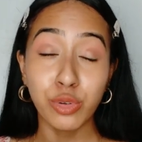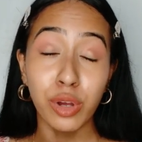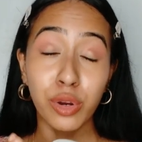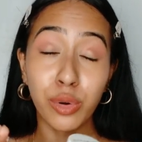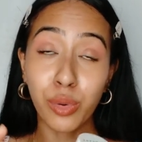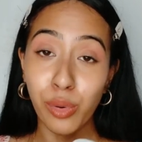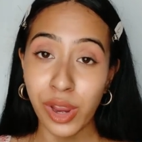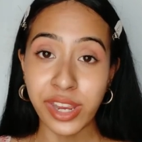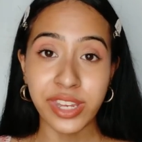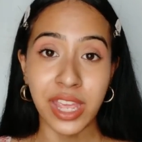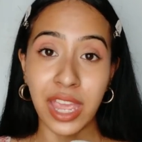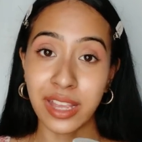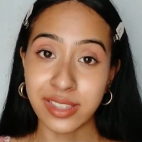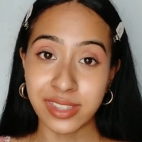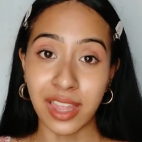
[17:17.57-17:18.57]
to a
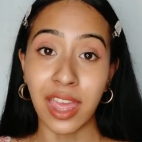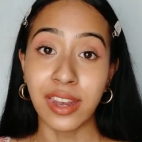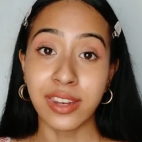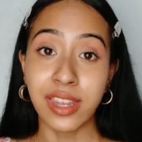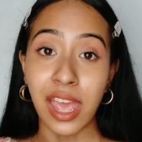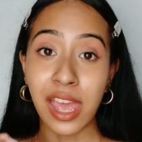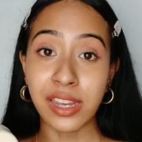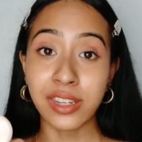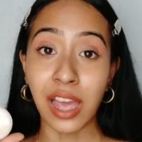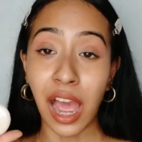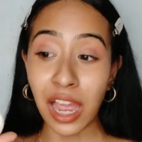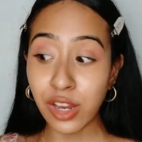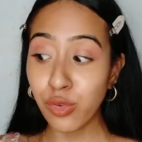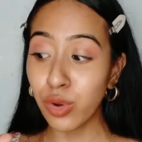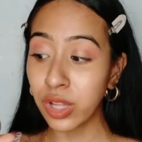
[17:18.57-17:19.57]
great extent, and I